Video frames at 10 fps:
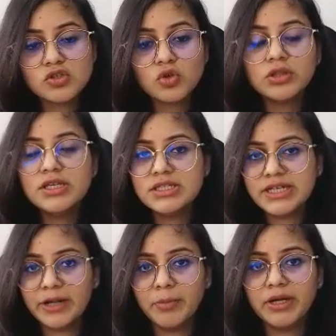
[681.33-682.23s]
So this
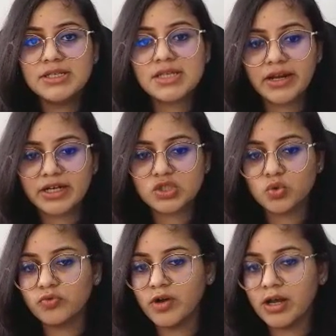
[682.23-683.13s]
statement is correct
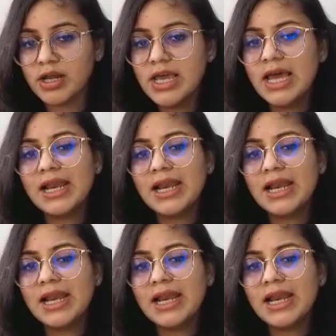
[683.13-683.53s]
so far.